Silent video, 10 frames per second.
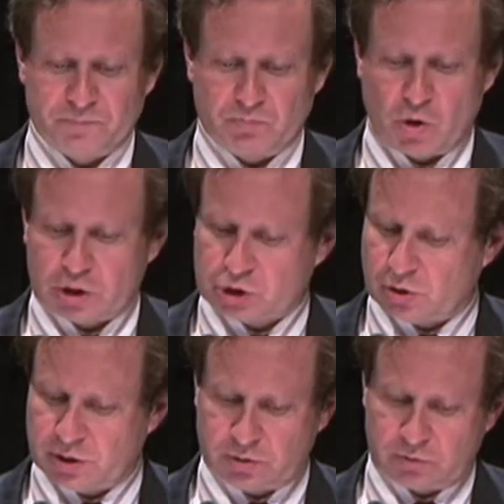
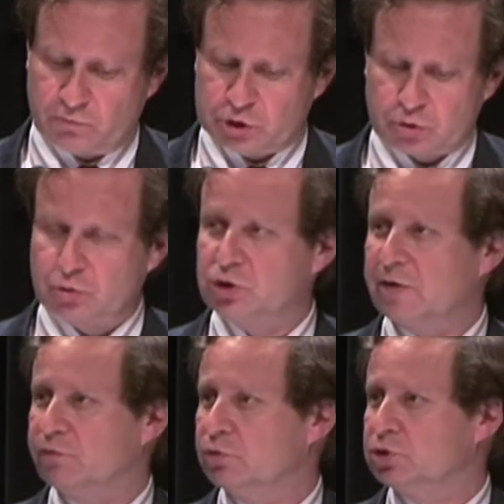Marshaling the research
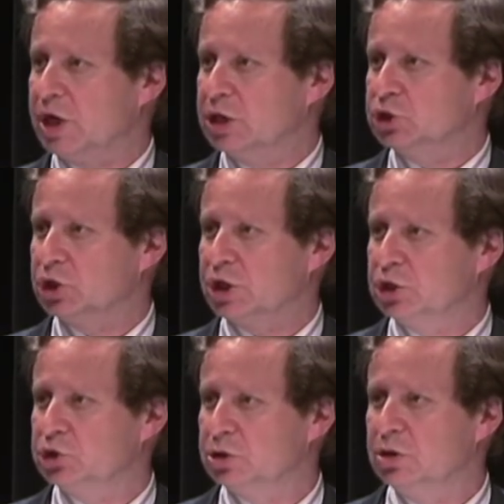efforts,
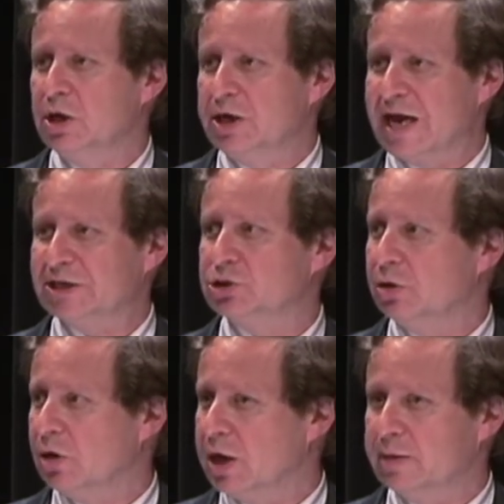education,
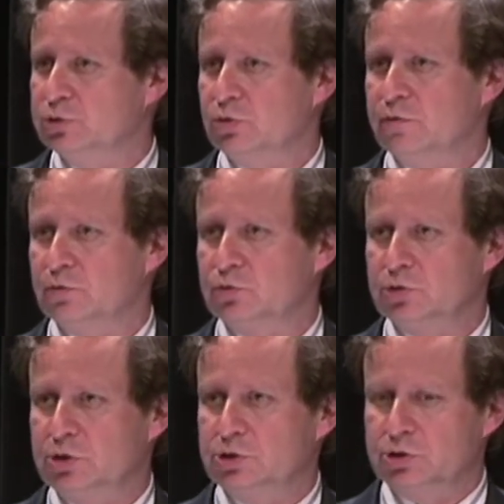national labs,
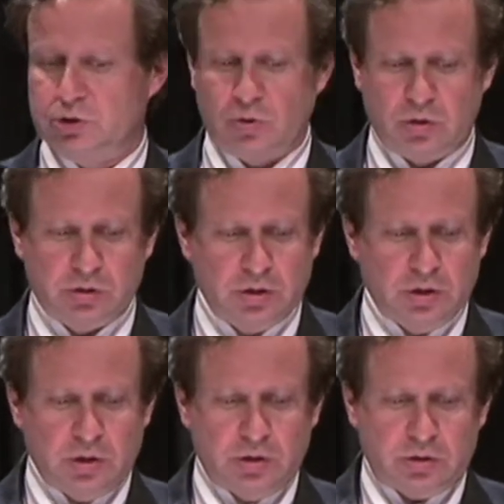universities, and so on,
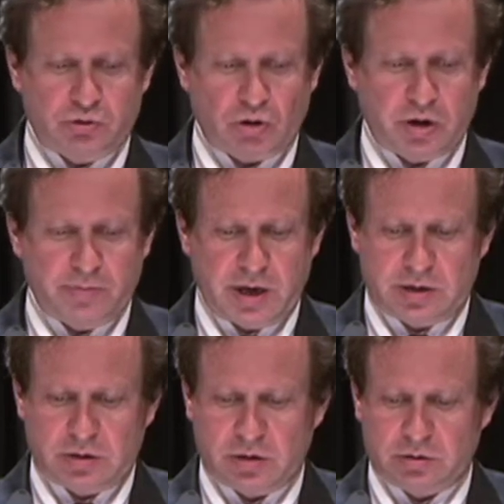to try to
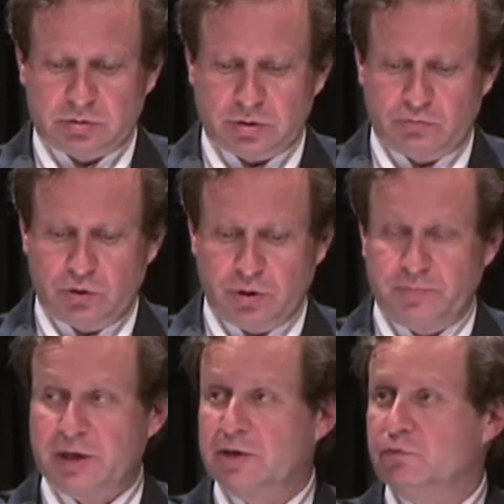make a really
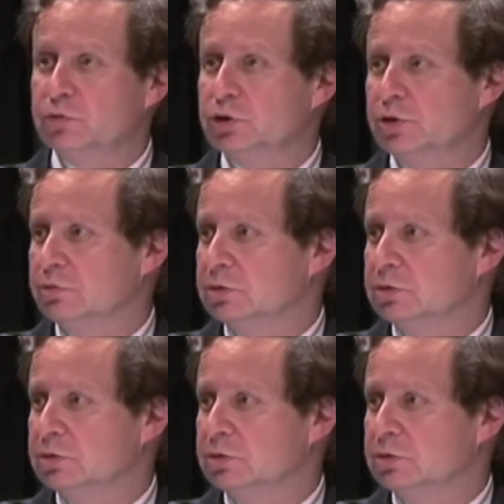big difference here.